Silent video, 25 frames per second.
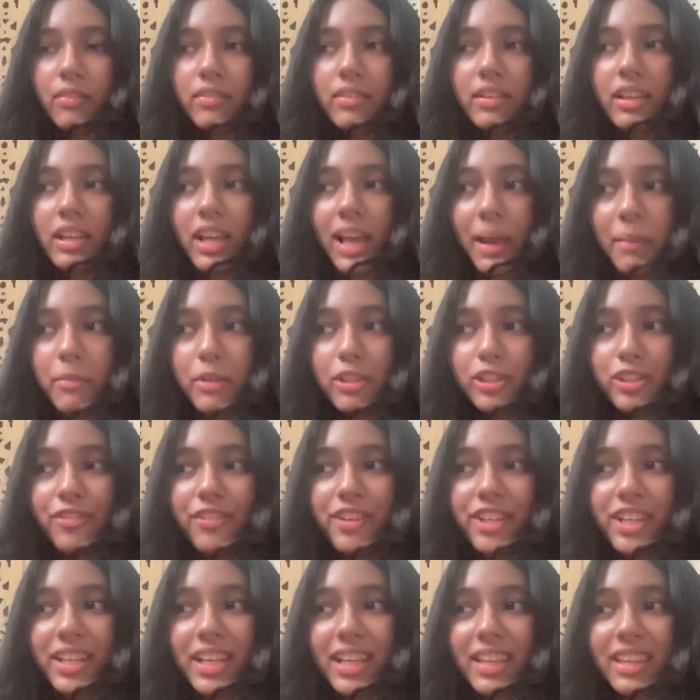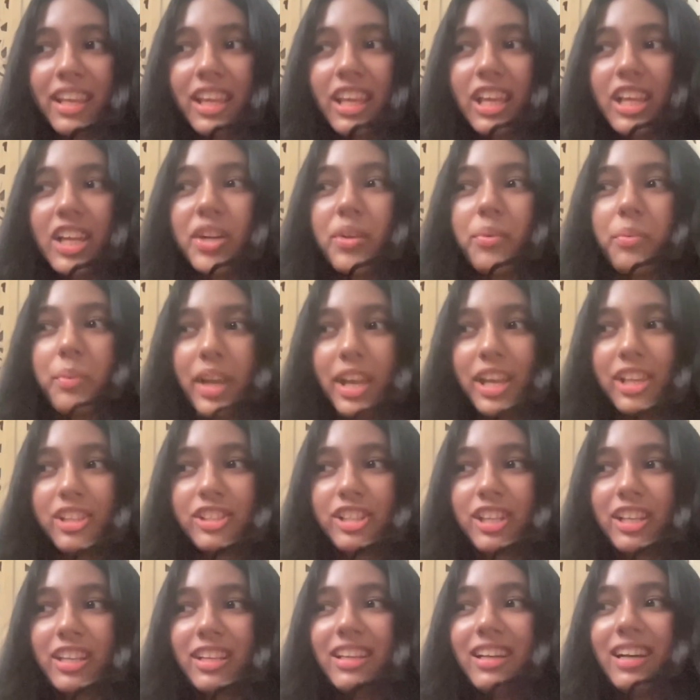The chemistry, we get the
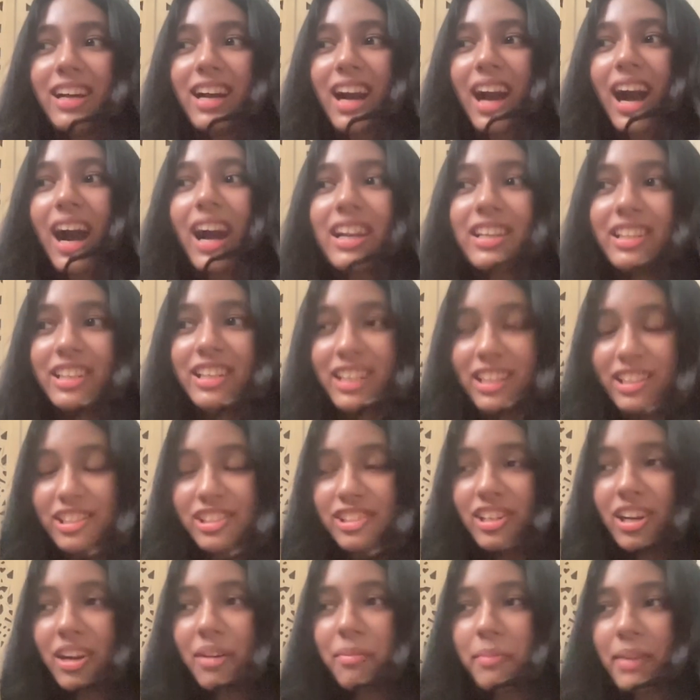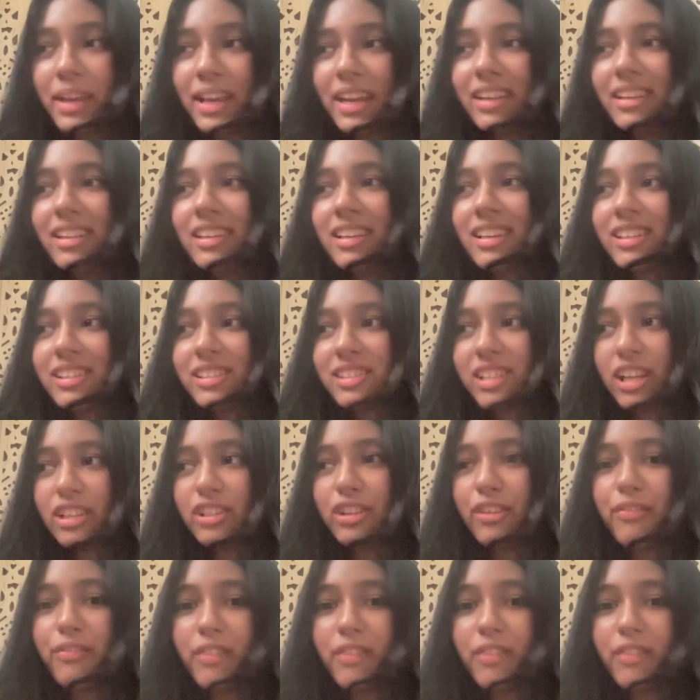equation. Our teacher made such a